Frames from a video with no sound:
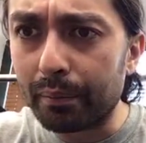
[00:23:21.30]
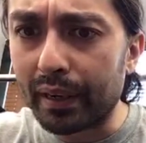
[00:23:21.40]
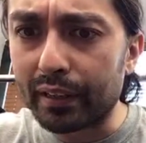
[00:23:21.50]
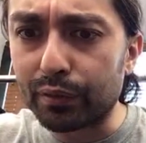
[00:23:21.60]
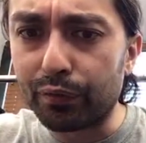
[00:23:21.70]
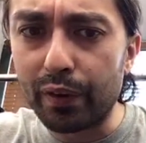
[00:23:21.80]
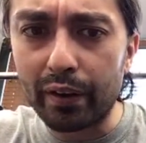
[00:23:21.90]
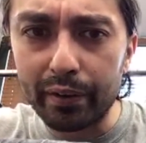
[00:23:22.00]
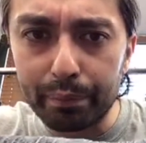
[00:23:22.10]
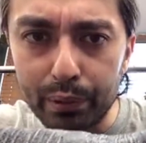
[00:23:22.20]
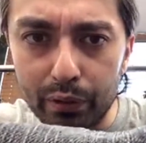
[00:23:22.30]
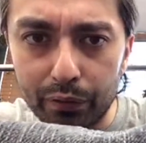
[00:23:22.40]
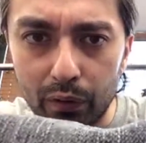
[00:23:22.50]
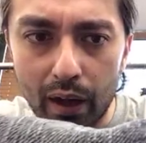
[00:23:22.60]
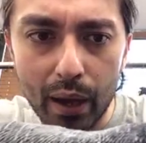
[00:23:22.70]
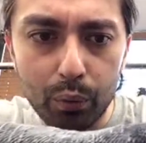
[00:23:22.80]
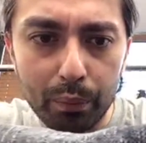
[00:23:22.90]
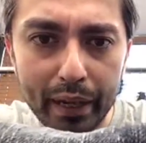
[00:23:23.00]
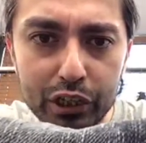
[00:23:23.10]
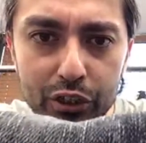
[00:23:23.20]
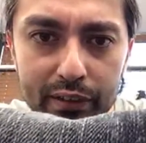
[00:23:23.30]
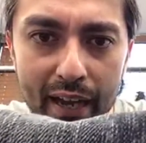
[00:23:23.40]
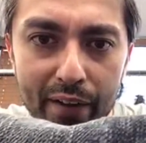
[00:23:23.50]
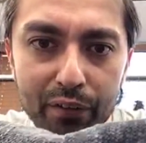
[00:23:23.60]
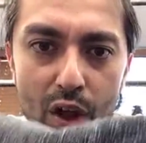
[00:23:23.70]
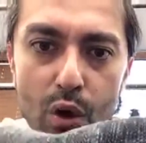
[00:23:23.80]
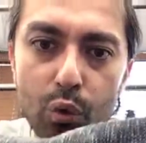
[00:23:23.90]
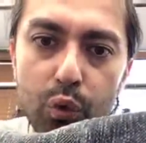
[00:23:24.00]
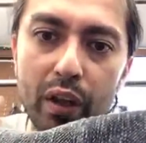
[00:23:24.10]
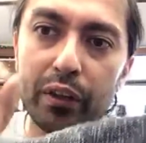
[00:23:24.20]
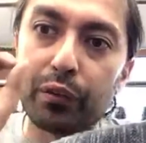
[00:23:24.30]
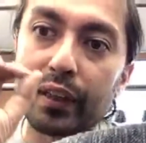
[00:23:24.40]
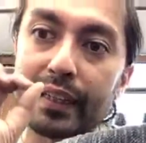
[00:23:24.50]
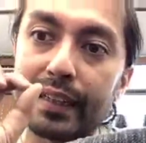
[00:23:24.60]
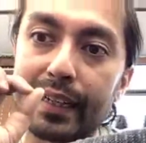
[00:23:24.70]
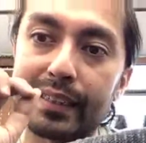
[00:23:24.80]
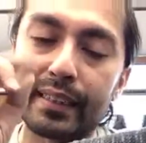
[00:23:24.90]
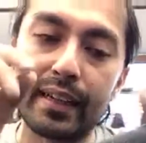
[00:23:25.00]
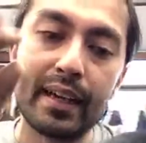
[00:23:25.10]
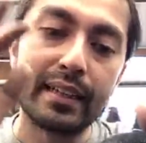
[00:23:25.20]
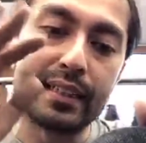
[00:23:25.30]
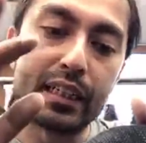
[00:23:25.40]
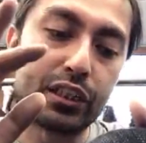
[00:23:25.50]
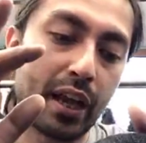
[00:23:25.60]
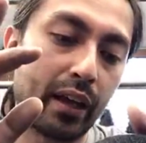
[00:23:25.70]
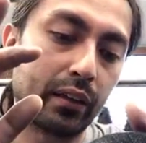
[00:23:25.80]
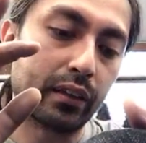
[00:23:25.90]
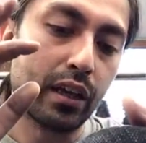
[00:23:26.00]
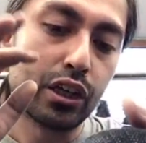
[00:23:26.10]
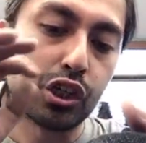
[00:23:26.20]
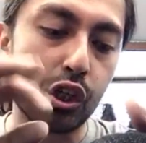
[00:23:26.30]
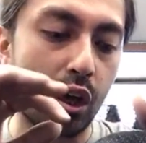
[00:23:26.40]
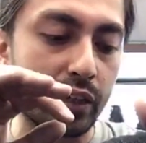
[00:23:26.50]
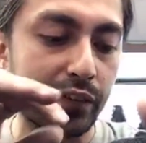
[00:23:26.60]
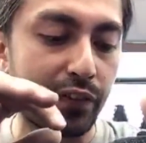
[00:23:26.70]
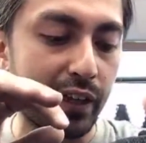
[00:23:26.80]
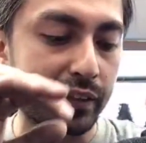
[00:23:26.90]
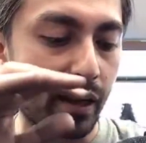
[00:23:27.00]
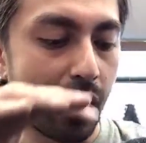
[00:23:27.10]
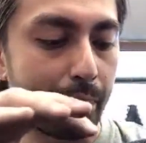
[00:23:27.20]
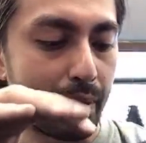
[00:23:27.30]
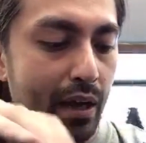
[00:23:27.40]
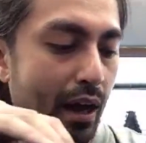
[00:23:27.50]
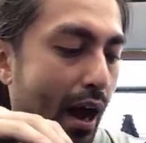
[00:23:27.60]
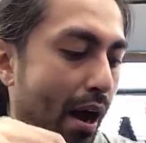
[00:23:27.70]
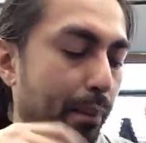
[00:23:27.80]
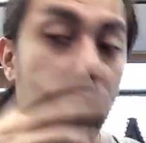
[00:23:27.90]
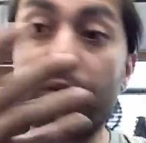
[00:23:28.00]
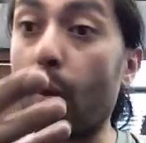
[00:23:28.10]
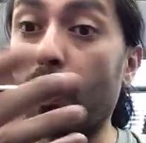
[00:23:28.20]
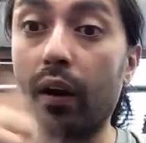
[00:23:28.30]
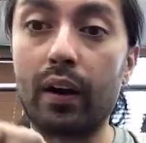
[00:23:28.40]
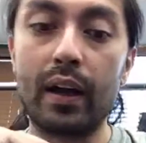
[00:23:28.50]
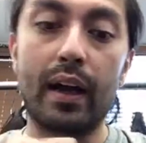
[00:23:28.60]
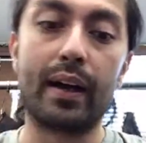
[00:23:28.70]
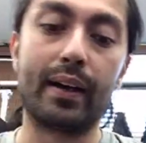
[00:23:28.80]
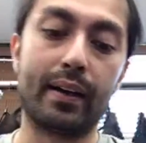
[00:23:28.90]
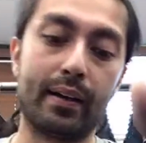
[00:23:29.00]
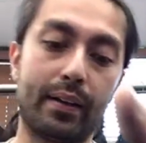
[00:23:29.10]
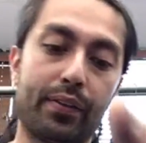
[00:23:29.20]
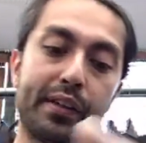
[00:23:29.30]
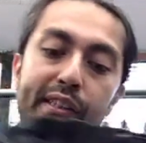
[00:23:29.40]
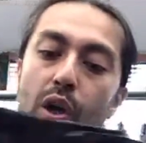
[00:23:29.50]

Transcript: But it's very beautiful. I will make sure to have really, really nice detailed shots of these up uh, before uh, these